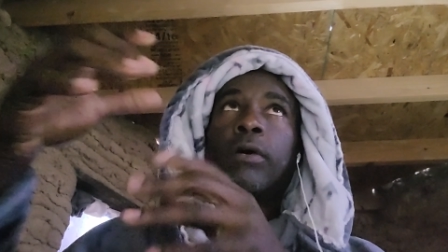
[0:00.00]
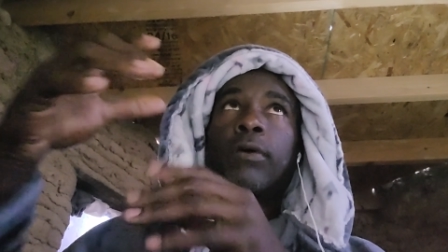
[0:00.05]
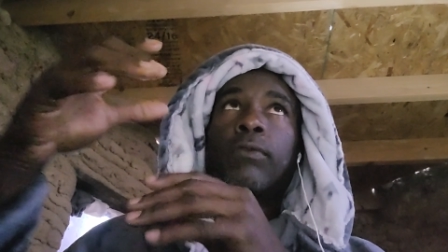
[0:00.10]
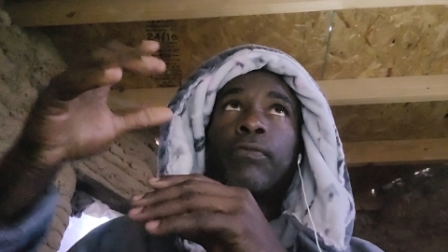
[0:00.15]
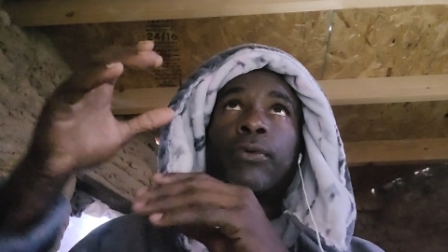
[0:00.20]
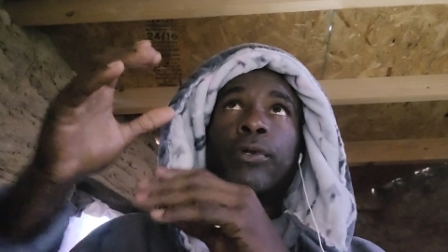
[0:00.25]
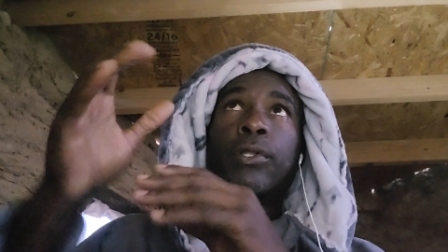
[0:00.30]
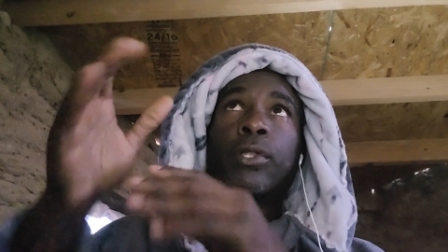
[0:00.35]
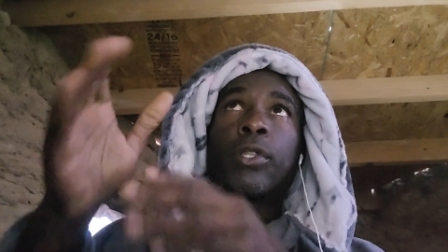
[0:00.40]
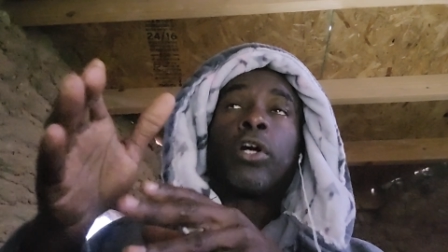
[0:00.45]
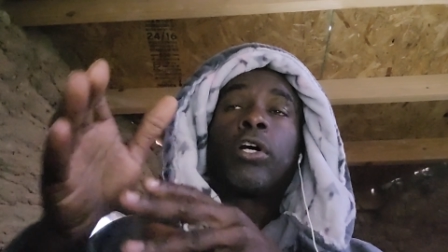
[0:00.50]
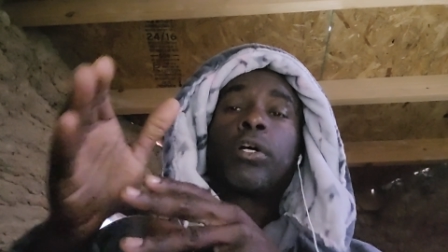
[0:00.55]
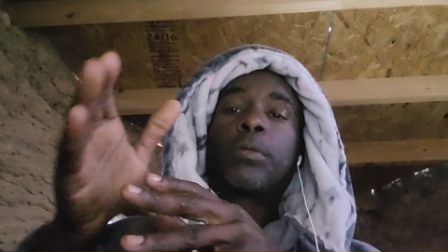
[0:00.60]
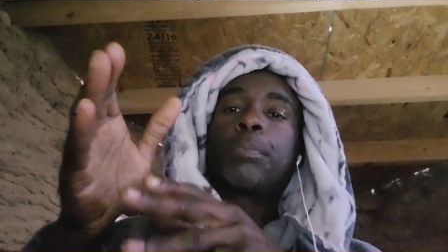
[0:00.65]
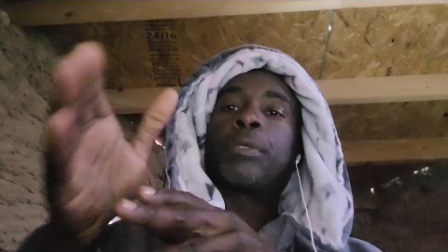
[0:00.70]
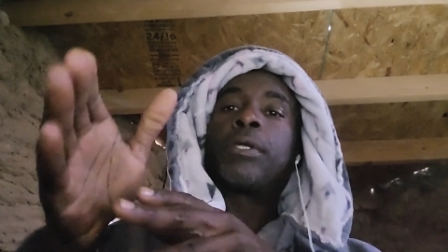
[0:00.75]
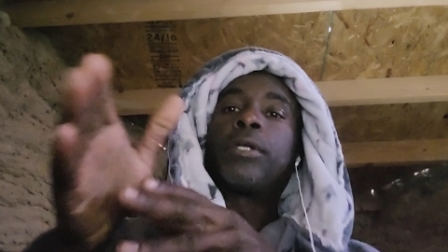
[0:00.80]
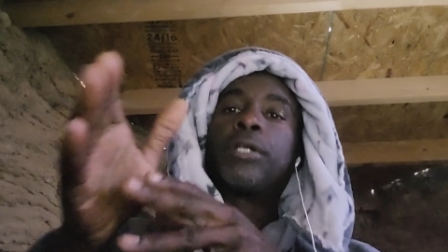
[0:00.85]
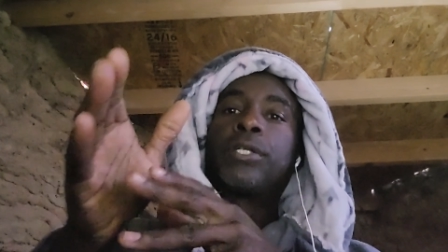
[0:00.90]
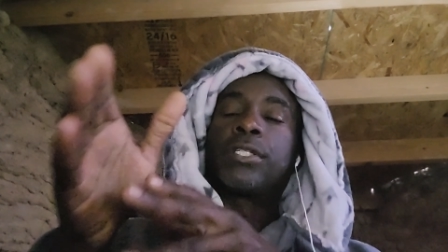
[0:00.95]
for long
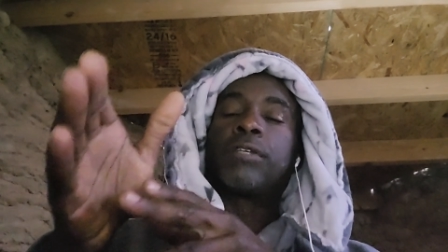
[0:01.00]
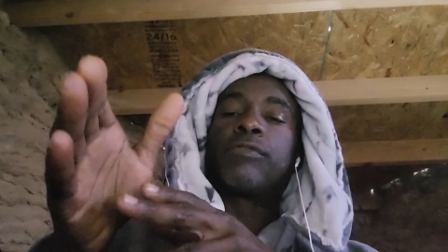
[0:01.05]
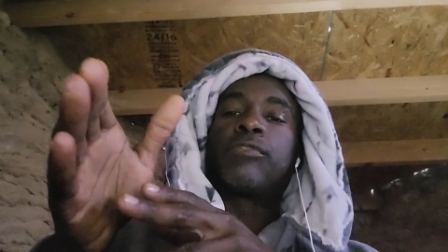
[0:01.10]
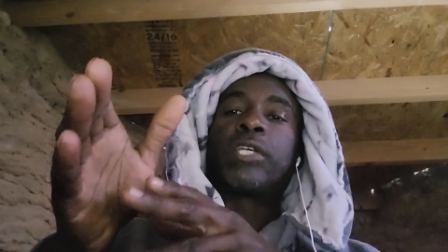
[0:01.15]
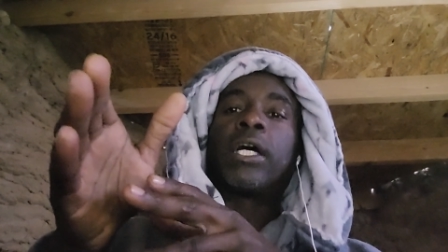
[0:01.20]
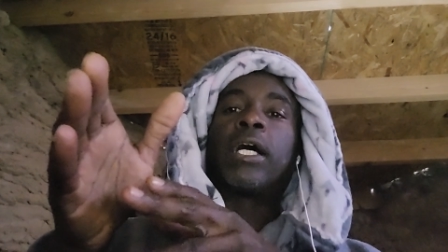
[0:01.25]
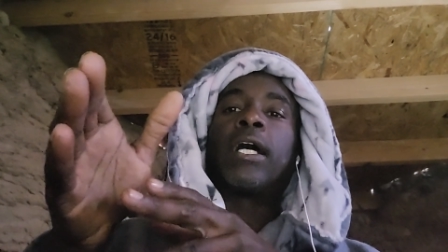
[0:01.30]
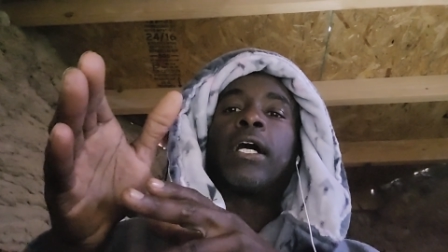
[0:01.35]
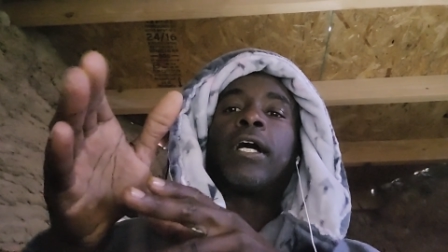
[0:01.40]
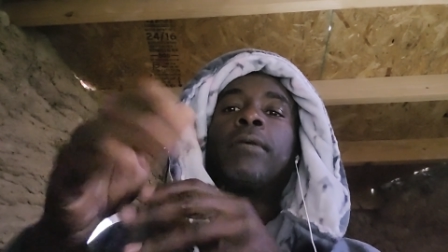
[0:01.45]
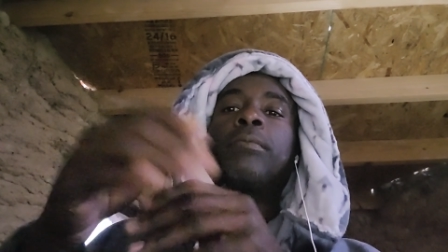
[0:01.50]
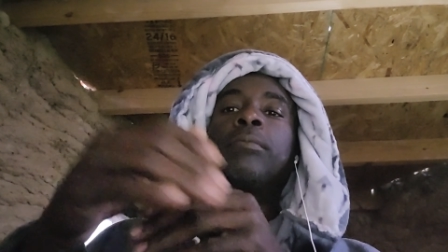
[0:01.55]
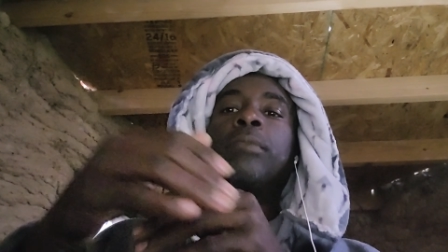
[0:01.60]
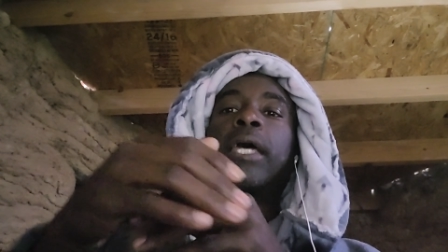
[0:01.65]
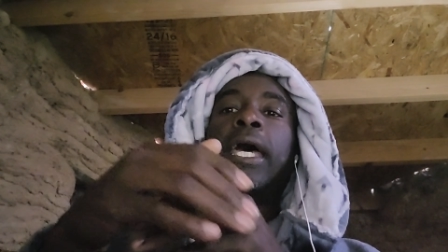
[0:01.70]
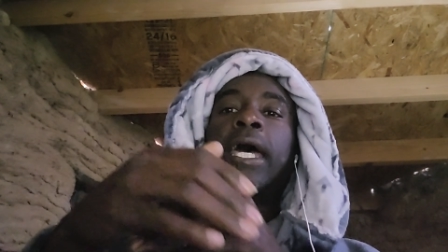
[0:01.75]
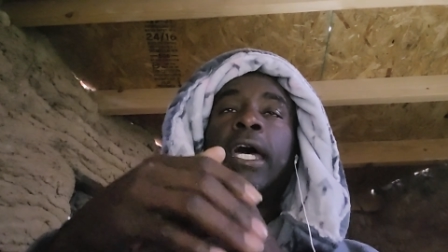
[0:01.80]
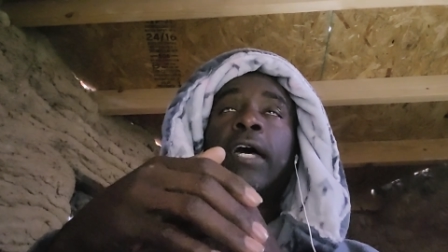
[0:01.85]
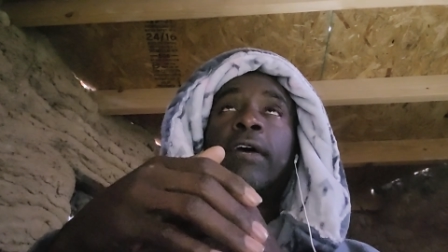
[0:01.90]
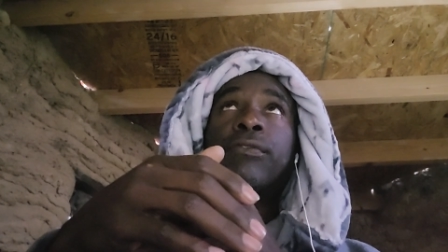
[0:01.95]
periods of time
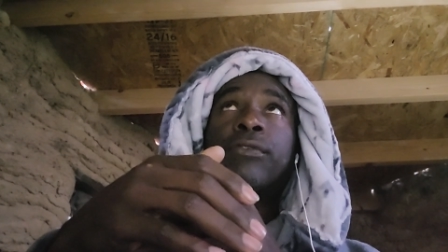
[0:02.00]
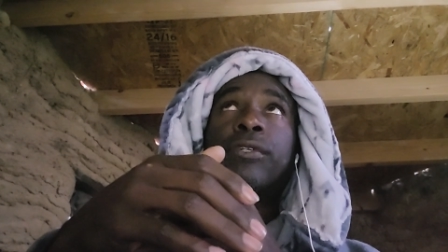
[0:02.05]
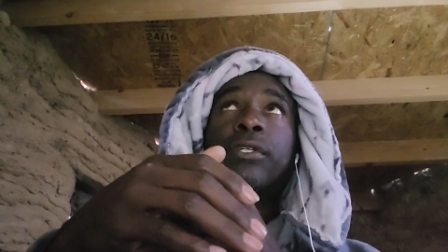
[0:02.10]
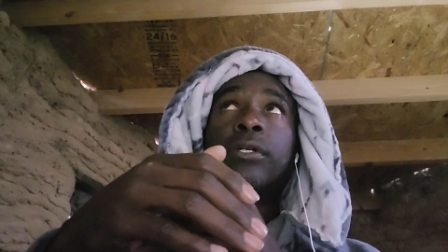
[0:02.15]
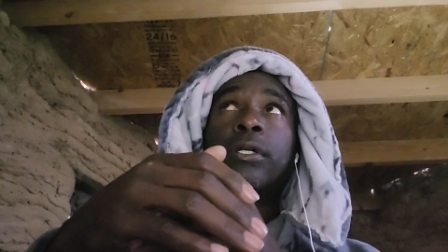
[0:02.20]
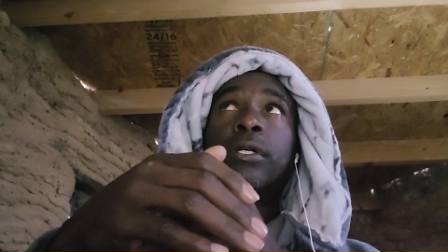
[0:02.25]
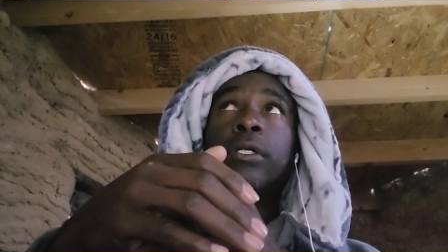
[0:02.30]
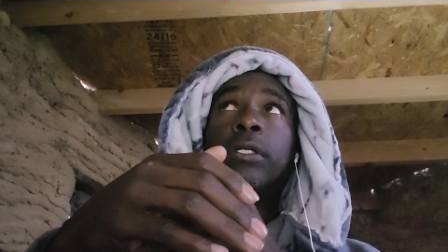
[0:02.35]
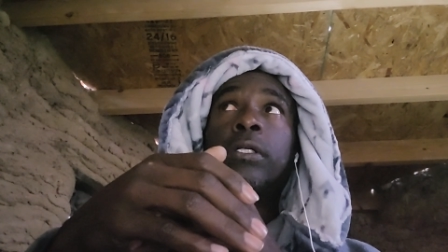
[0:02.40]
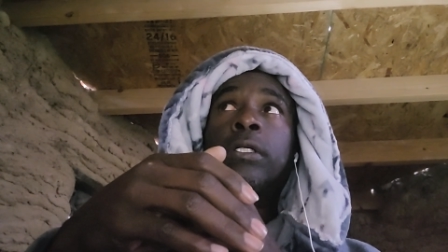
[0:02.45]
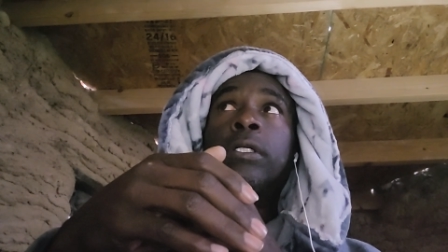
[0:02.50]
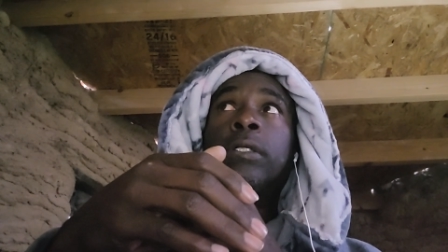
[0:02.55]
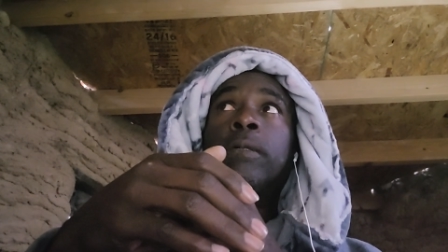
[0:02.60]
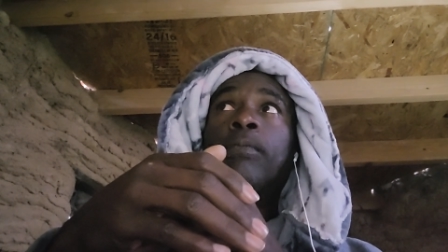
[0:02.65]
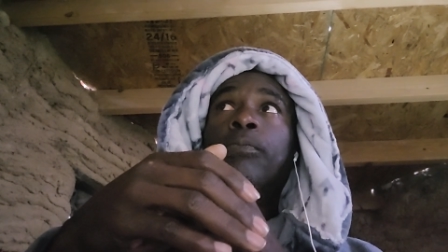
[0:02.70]
after